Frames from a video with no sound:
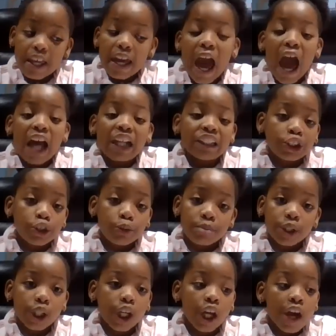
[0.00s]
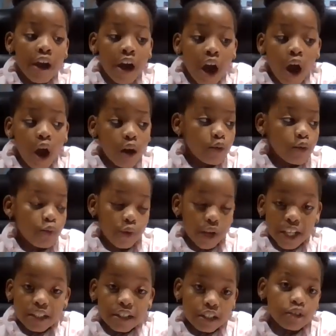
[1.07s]
has to be a
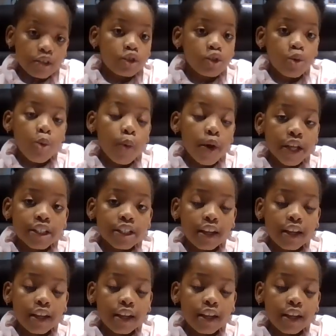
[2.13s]
reason to it.